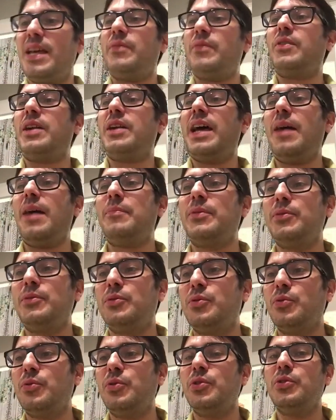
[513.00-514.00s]
ever happened
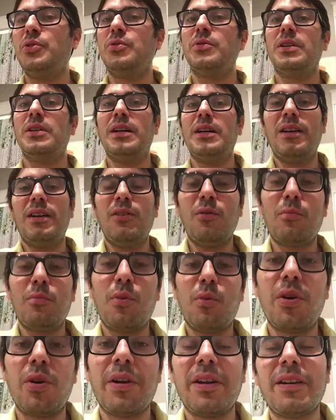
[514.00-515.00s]
to you? Oh
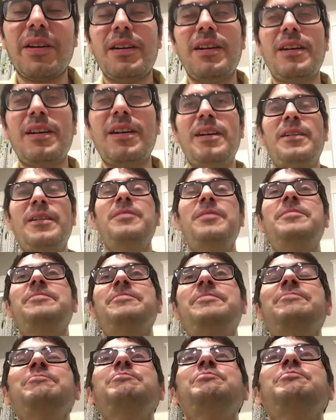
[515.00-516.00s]
boy.
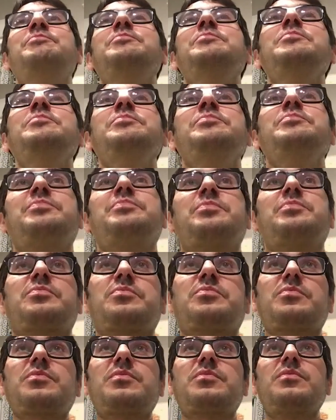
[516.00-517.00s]

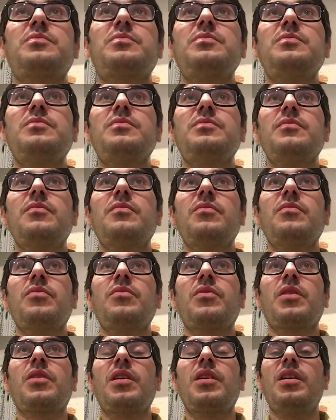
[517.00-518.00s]

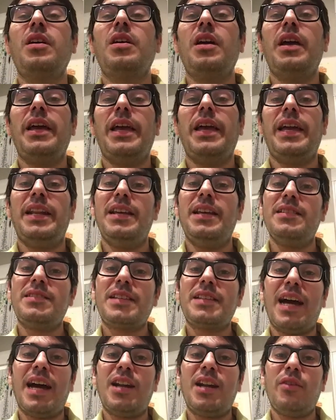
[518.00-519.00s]
It
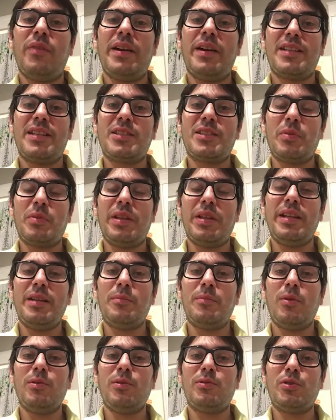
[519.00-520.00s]
is kind of
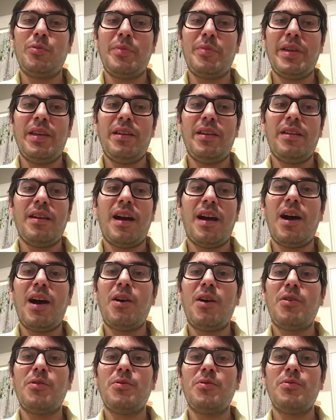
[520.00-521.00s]
unexplainable to me
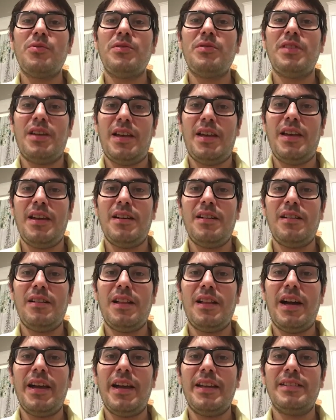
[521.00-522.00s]
how the
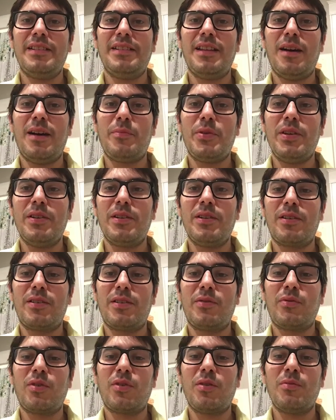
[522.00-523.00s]
hell I ended up
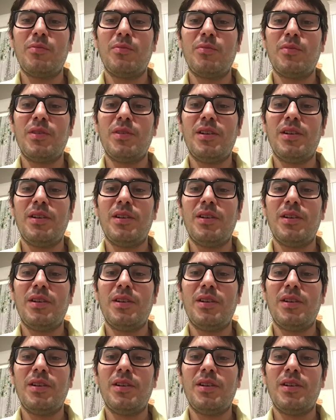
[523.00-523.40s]
here from